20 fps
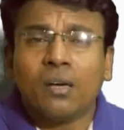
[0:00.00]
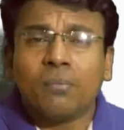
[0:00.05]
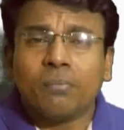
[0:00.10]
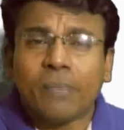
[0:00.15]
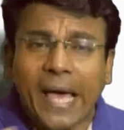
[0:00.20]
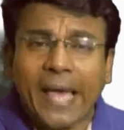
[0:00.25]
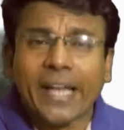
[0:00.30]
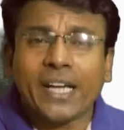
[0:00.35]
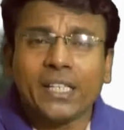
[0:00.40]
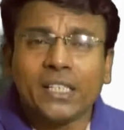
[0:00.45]

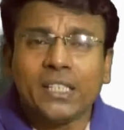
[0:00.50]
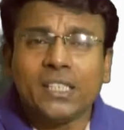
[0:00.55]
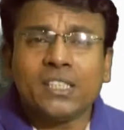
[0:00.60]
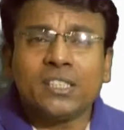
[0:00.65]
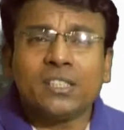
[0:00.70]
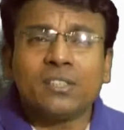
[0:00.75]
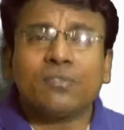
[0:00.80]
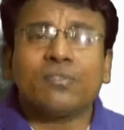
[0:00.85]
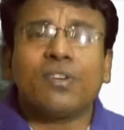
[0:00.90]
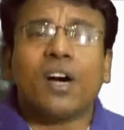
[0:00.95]
parody
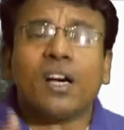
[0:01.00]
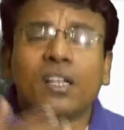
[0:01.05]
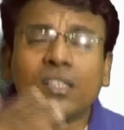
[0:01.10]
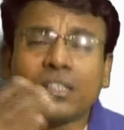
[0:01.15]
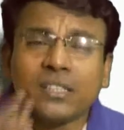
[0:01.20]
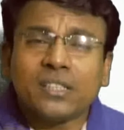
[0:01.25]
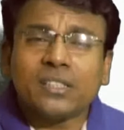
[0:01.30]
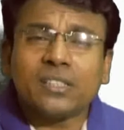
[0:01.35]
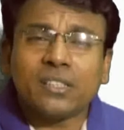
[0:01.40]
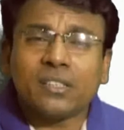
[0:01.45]
is far
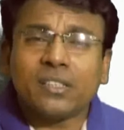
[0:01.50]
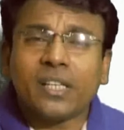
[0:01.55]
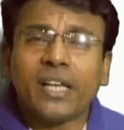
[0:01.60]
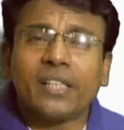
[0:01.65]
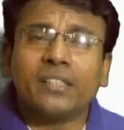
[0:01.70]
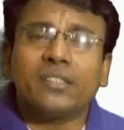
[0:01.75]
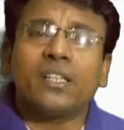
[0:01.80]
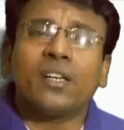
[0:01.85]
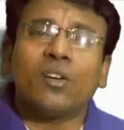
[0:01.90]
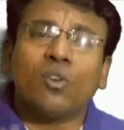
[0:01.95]
richer
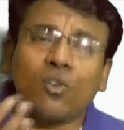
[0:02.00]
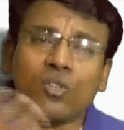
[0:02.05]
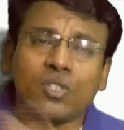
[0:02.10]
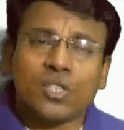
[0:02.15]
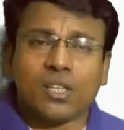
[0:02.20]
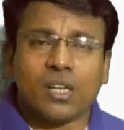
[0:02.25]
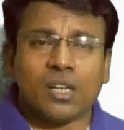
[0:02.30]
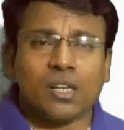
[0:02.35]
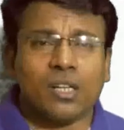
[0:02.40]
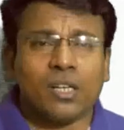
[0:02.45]
than the
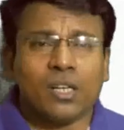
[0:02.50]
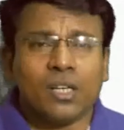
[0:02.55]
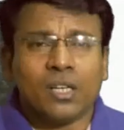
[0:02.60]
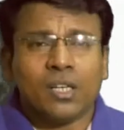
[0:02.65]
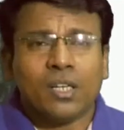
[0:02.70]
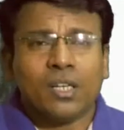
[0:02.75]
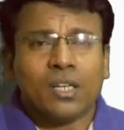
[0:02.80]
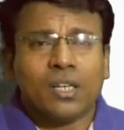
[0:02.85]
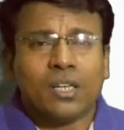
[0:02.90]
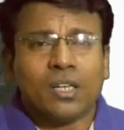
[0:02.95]
original.
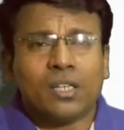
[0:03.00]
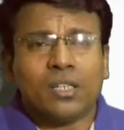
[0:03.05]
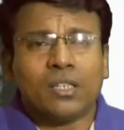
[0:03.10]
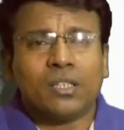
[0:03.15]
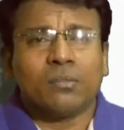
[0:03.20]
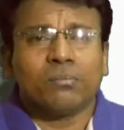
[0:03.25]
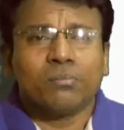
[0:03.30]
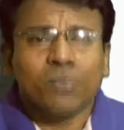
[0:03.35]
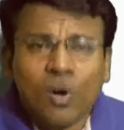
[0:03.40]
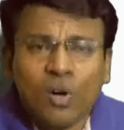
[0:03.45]

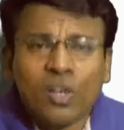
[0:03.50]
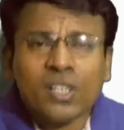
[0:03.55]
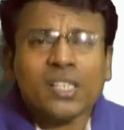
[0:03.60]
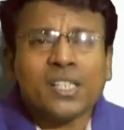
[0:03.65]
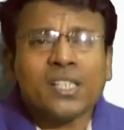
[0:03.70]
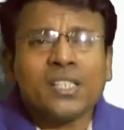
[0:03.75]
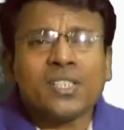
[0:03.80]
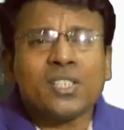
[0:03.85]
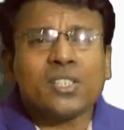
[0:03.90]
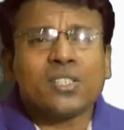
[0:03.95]

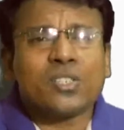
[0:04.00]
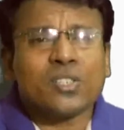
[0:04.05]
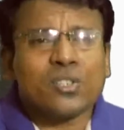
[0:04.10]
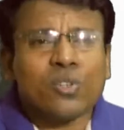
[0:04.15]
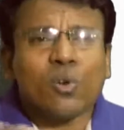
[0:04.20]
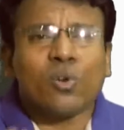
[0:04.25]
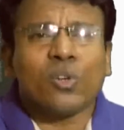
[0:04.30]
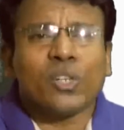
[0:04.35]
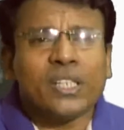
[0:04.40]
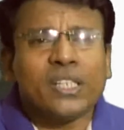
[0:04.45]
Borges'
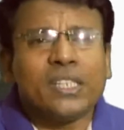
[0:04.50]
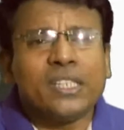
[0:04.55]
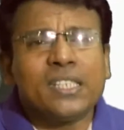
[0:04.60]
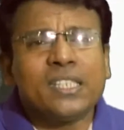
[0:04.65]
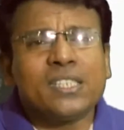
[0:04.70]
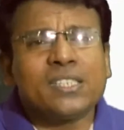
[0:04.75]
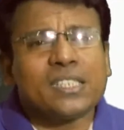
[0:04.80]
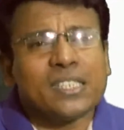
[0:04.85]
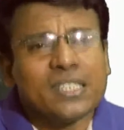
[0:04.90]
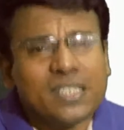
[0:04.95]
story
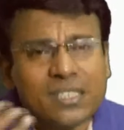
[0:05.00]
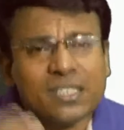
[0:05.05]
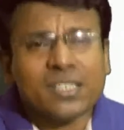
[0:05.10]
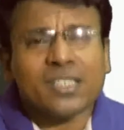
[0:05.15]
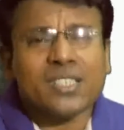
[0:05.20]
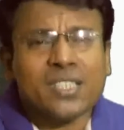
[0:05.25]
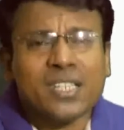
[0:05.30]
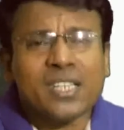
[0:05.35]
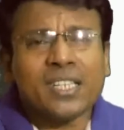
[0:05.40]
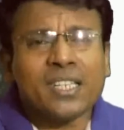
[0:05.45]
is
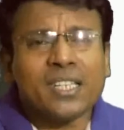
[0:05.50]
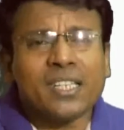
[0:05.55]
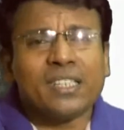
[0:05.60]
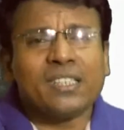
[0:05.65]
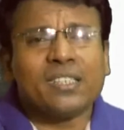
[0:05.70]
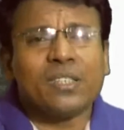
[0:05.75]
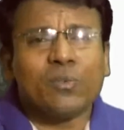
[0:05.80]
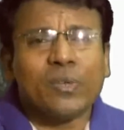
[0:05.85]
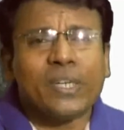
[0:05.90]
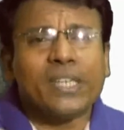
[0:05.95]
interesting
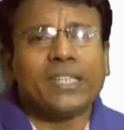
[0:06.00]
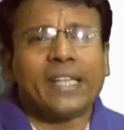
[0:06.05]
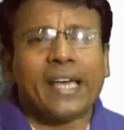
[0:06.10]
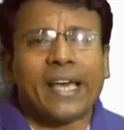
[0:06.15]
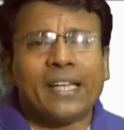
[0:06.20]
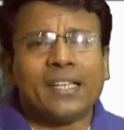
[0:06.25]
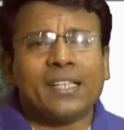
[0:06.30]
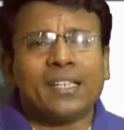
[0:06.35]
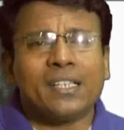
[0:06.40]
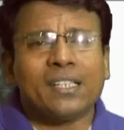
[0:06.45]
in the way
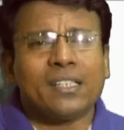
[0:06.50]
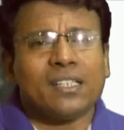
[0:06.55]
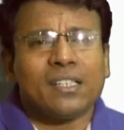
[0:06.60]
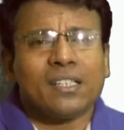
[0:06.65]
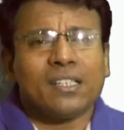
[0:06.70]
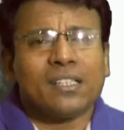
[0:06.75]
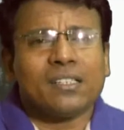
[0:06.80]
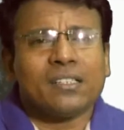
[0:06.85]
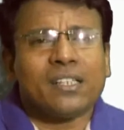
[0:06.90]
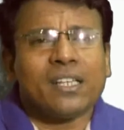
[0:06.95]
that
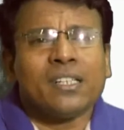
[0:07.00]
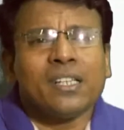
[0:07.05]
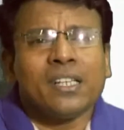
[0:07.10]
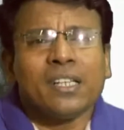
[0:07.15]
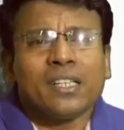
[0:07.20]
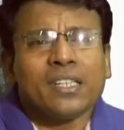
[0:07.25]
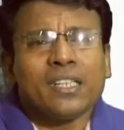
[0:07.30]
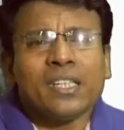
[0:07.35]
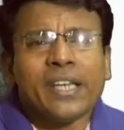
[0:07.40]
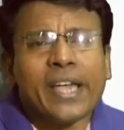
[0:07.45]

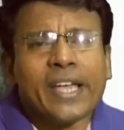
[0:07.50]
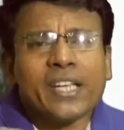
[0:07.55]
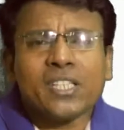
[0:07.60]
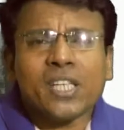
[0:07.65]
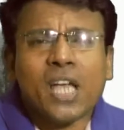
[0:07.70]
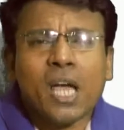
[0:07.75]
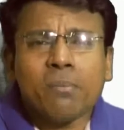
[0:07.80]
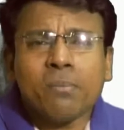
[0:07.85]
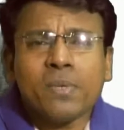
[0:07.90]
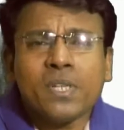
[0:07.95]
he
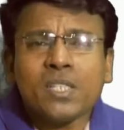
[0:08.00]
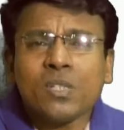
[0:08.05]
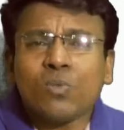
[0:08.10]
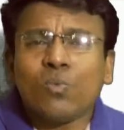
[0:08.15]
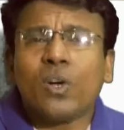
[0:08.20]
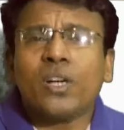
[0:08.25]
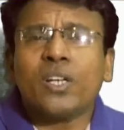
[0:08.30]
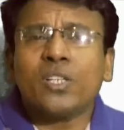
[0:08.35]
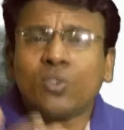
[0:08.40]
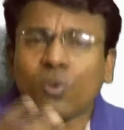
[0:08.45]
examines
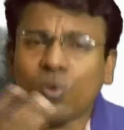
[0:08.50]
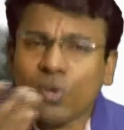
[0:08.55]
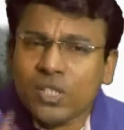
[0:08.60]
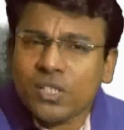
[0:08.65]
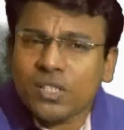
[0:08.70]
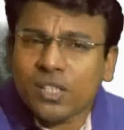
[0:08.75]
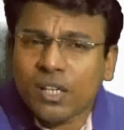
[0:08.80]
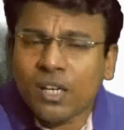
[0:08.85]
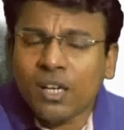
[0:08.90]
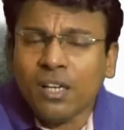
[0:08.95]
what is
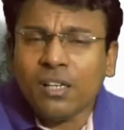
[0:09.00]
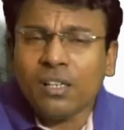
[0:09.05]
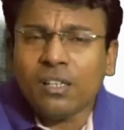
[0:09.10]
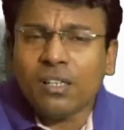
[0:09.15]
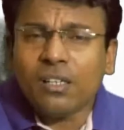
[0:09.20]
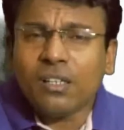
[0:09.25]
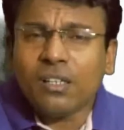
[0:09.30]
original,